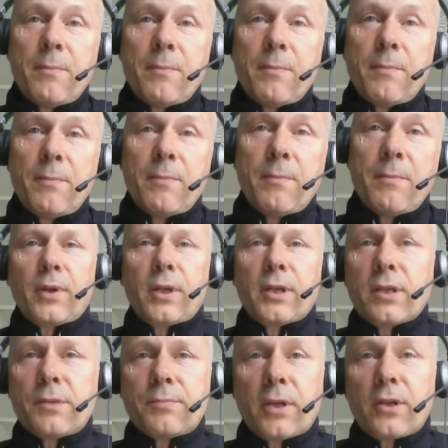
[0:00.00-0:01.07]
oil
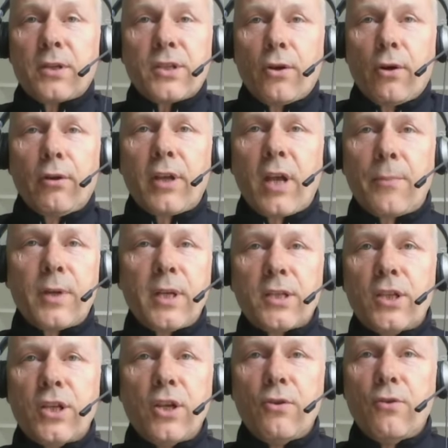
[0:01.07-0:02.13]
companies, because the oil
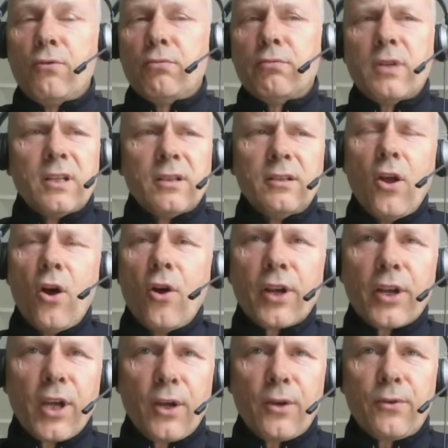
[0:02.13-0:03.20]
companies knew long
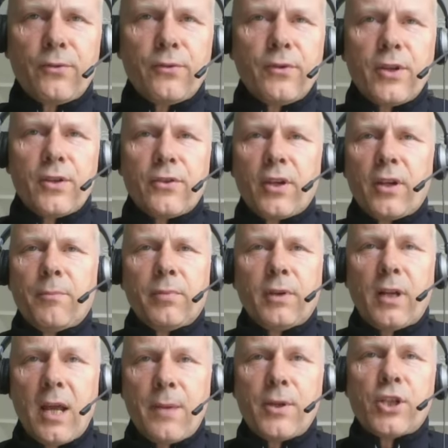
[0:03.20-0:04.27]
ago that
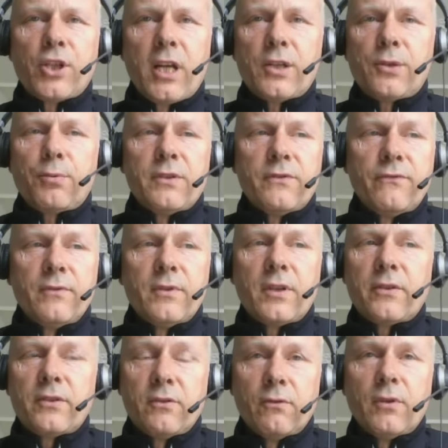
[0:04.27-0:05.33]
climate change was
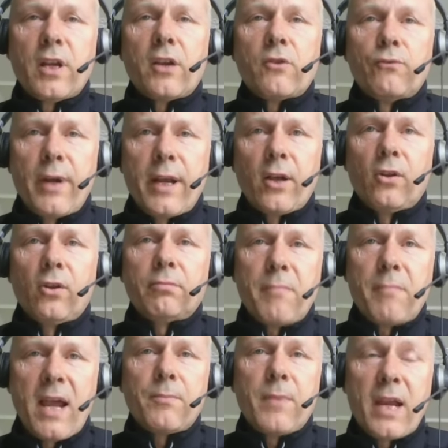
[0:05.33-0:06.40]
real,
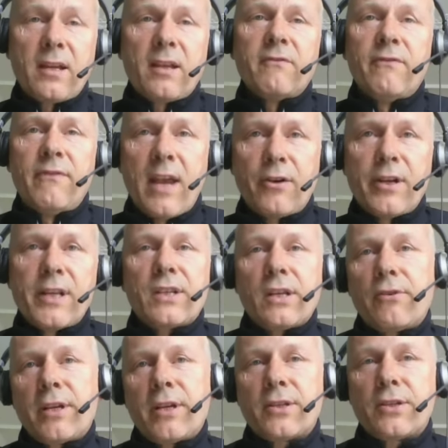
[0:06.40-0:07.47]
man-made, and very
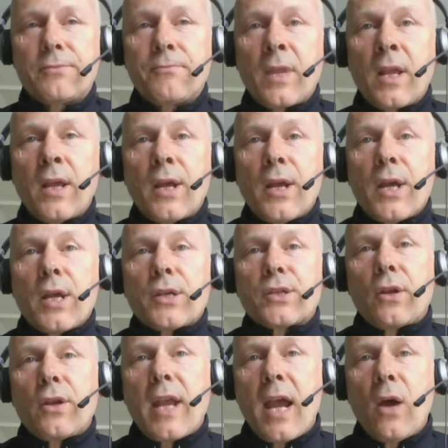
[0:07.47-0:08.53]
serious.
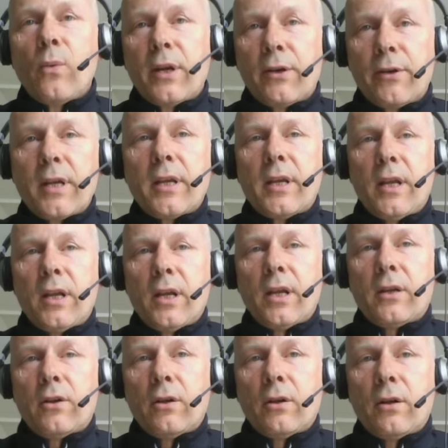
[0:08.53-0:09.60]
So now we're in
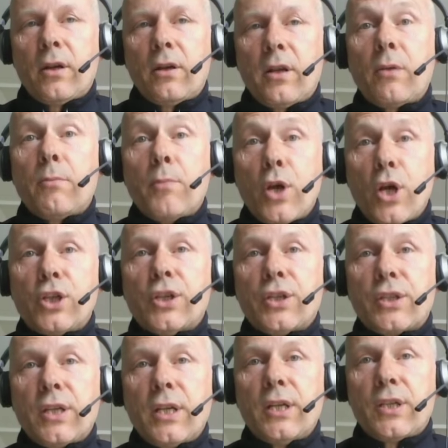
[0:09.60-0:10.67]
an
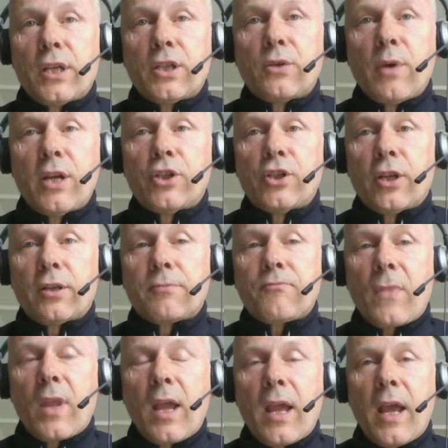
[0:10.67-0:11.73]
emergency situation,
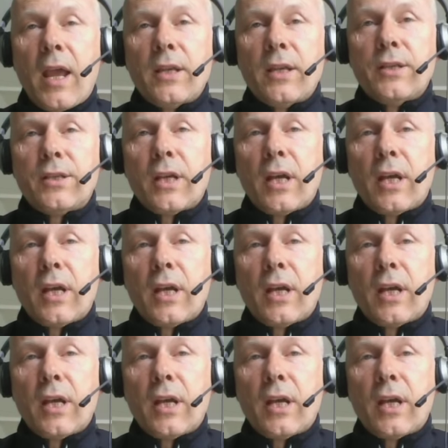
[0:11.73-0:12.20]
and